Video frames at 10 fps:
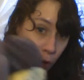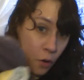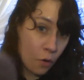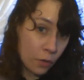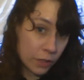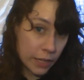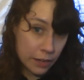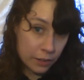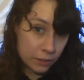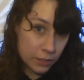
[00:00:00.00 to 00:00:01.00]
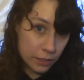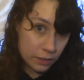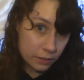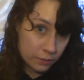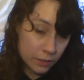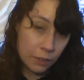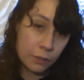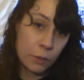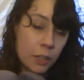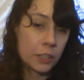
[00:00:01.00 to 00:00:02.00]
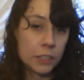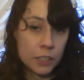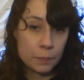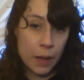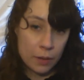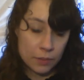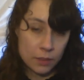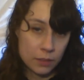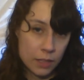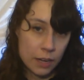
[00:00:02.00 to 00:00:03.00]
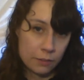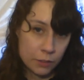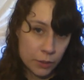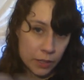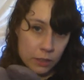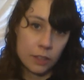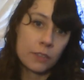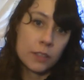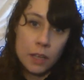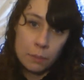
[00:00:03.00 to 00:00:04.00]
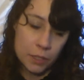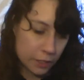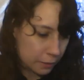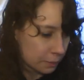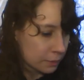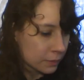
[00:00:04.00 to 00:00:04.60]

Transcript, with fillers: over the candlestick? If you want, you can just bounce instead of doing a lift. It's up to you.